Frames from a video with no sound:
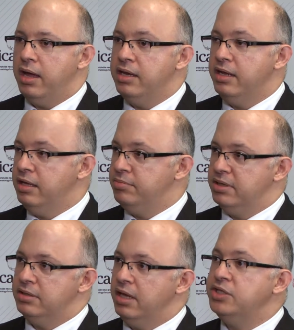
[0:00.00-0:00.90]

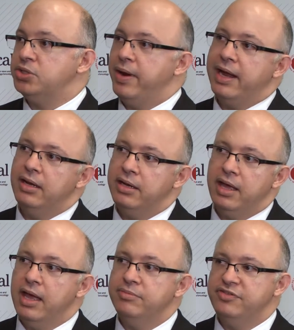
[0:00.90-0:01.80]
inhibit
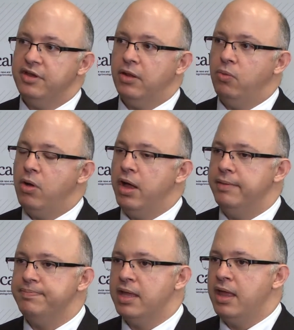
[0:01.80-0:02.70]
indirectly
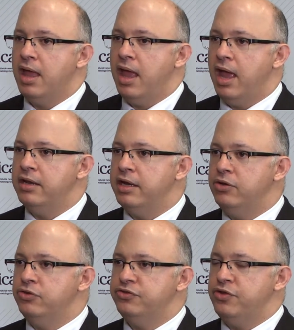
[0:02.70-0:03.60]
MCL1, and they
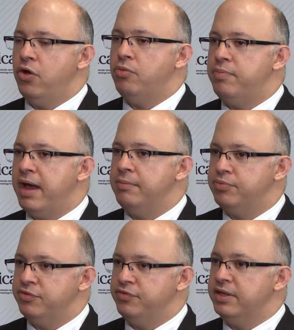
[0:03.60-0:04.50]
do so by
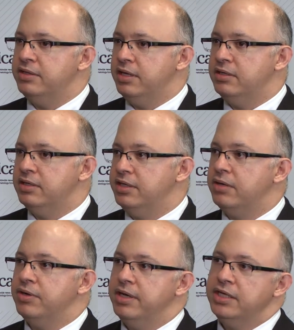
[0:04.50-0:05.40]
preventing the
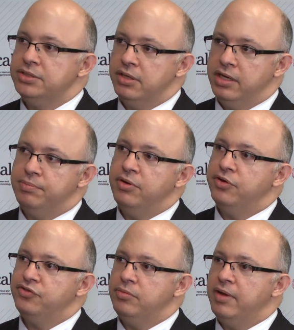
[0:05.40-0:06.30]
degradation at the
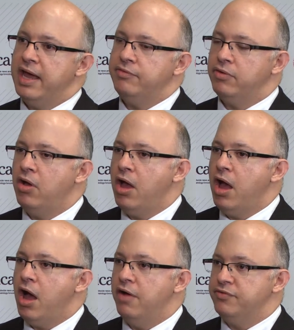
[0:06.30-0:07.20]
proteasome level
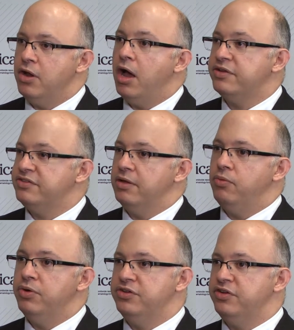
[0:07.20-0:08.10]
of NOXA,
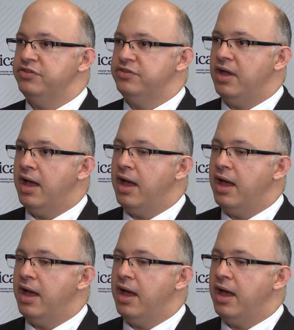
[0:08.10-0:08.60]
which is